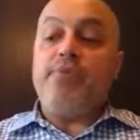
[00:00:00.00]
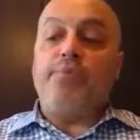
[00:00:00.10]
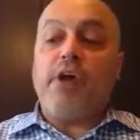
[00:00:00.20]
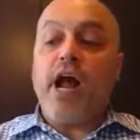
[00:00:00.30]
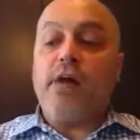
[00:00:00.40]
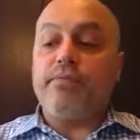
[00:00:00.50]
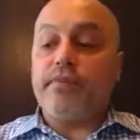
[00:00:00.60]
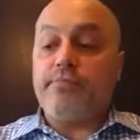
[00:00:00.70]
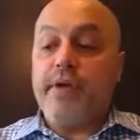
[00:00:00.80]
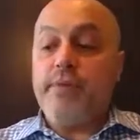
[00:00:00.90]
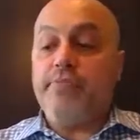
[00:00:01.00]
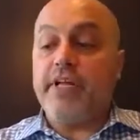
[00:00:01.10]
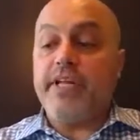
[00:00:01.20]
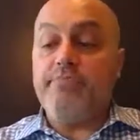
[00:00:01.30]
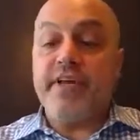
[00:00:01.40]
people
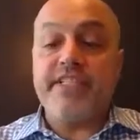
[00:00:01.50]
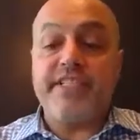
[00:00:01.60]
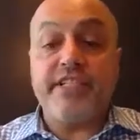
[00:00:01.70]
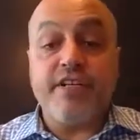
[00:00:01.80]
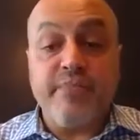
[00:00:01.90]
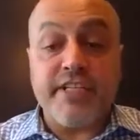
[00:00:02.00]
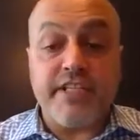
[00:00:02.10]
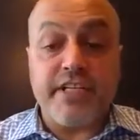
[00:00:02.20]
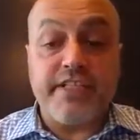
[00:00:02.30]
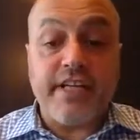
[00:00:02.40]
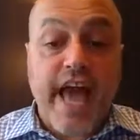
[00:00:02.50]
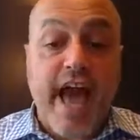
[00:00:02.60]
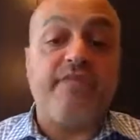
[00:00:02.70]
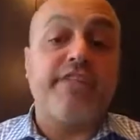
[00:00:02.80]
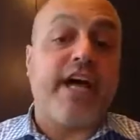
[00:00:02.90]
in business to business
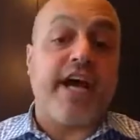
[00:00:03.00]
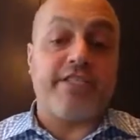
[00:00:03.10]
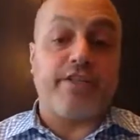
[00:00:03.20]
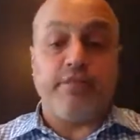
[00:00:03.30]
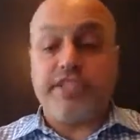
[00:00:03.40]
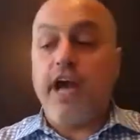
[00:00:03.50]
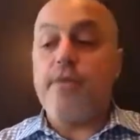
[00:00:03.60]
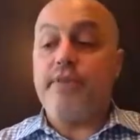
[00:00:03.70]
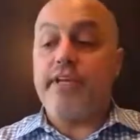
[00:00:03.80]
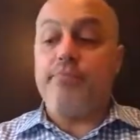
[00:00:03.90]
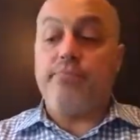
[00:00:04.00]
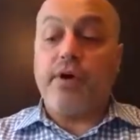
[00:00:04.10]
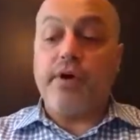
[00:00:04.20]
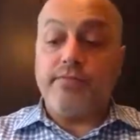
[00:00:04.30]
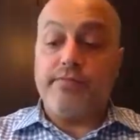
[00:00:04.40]
advertising, which I'm
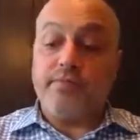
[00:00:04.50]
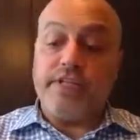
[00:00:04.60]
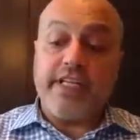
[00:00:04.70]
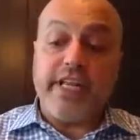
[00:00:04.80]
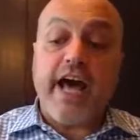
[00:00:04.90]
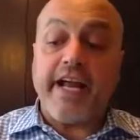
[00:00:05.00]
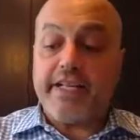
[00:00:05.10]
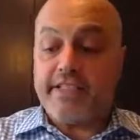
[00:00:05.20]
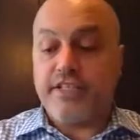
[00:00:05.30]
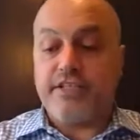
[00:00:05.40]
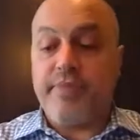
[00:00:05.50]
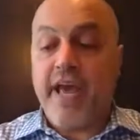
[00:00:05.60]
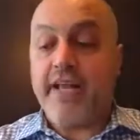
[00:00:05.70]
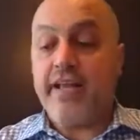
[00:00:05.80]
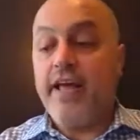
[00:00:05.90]
in, did not
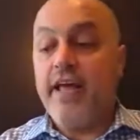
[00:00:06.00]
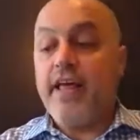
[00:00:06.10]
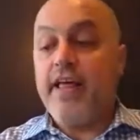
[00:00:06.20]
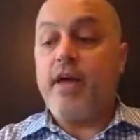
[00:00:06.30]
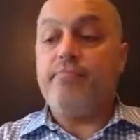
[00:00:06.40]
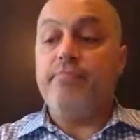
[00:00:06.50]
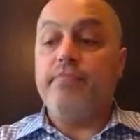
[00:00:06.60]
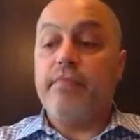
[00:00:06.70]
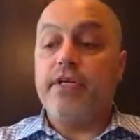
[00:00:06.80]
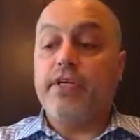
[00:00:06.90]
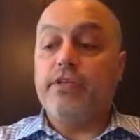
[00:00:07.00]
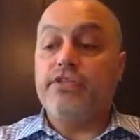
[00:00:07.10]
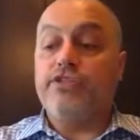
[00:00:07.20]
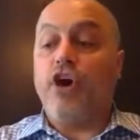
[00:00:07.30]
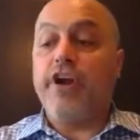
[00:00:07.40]
anticipate them
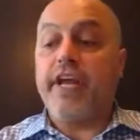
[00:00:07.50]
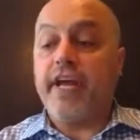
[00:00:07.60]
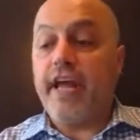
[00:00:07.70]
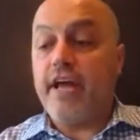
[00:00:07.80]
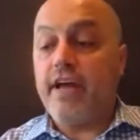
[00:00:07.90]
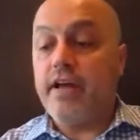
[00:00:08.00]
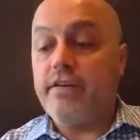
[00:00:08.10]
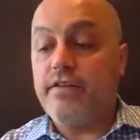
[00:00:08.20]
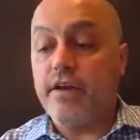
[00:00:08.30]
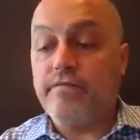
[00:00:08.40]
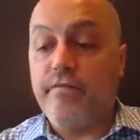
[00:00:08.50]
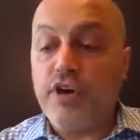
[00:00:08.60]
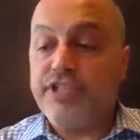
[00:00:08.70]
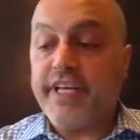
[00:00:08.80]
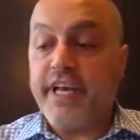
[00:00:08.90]
starting
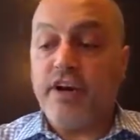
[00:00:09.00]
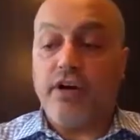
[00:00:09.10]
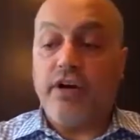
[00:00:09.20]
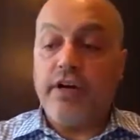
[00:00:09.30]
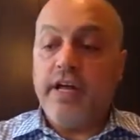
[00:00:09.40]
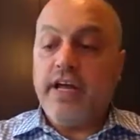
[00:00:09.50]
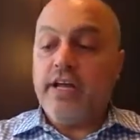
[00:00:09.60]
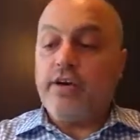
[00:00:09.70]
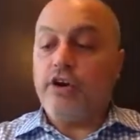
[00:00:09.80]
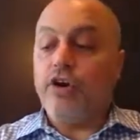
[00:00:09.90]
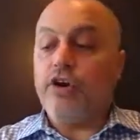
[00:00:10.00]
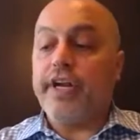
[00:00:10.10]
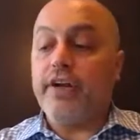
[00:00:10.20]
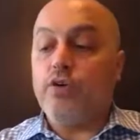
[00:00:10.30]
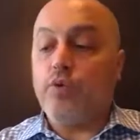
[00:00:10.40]
their first year
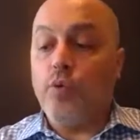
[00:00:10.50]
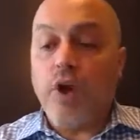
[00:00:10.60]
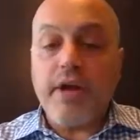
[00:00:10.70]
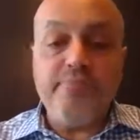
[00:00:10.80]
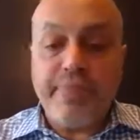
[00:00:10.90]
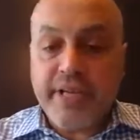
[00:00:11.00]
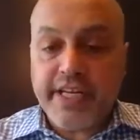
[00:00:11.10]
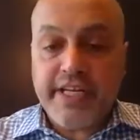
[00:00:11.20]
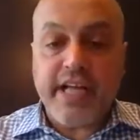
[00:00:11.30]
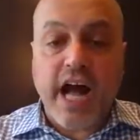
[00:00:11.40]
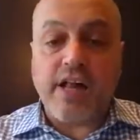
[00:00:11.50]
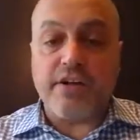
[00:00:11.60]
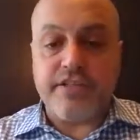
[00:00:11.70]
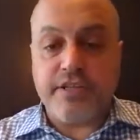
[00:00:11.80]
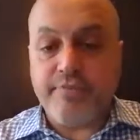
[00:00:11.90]
earning $1 billion
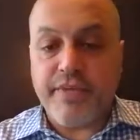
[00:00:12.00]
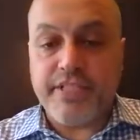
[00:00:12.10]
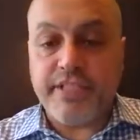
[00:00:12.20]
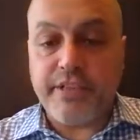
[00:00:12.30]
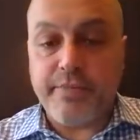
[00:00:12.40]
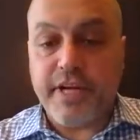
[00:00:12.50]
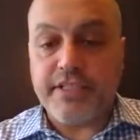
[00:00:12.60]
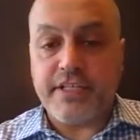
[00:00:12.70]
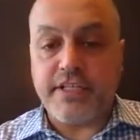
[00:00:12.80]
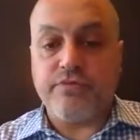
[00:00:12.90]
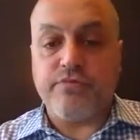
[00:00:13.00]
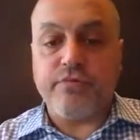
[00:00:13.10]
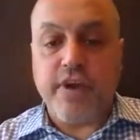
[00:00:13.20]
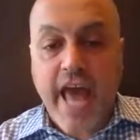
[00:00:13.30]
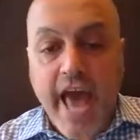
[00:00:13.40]
in business to business
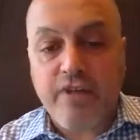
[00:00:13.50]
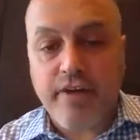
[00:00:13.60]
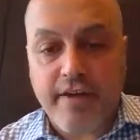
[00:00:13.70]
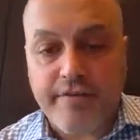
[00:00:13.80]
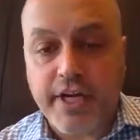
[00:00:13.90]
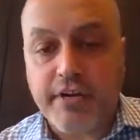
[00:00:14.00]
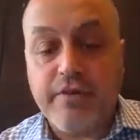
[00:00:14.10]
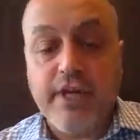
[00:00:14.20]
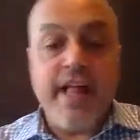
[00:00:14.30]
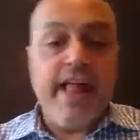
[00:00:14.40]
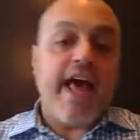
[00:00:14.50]
ad revenue.